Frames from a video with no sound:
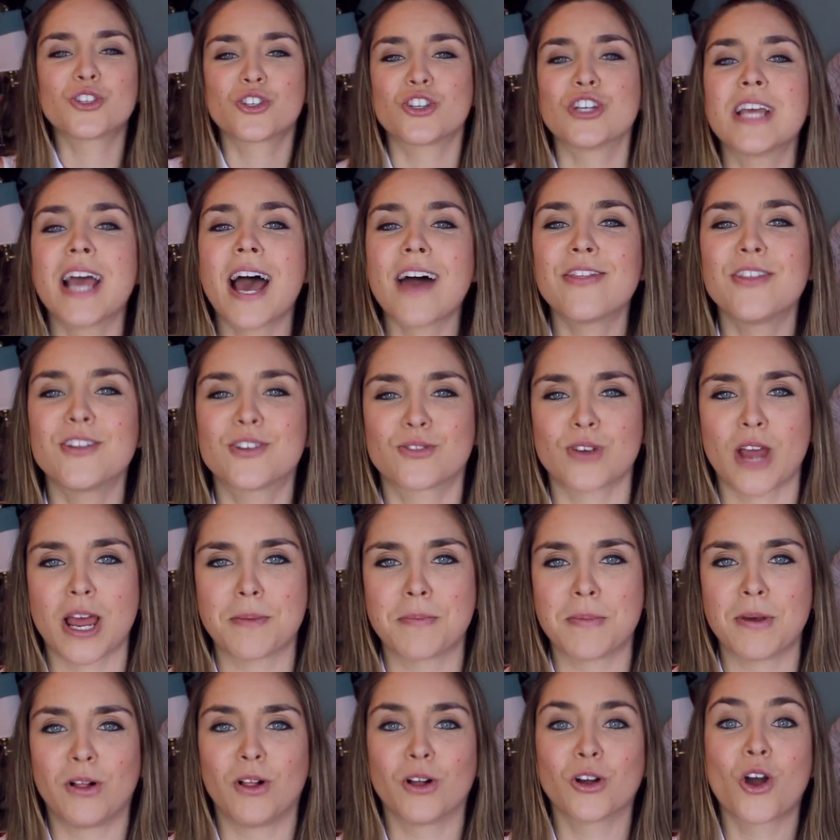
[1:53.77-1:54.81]
She had the
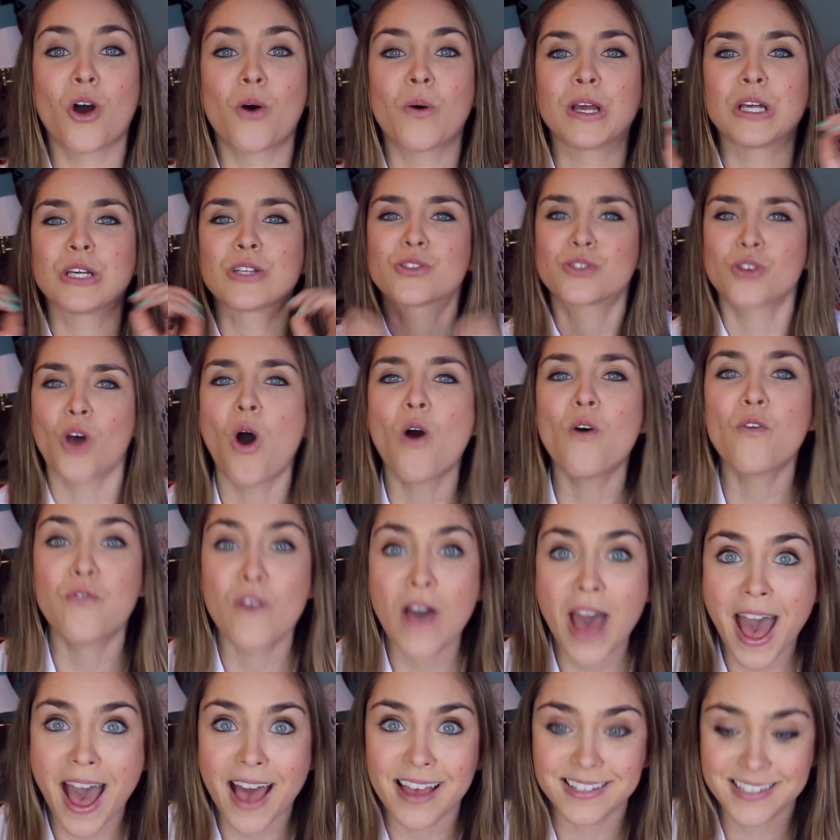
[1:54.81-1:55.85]
treadmill going so
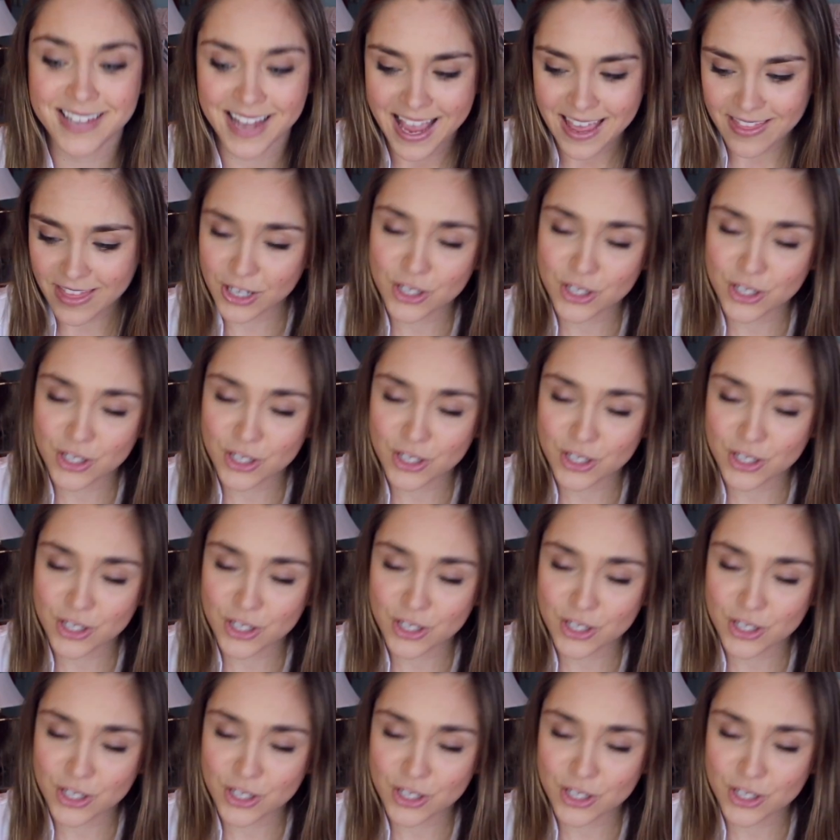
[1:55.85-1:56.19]
fast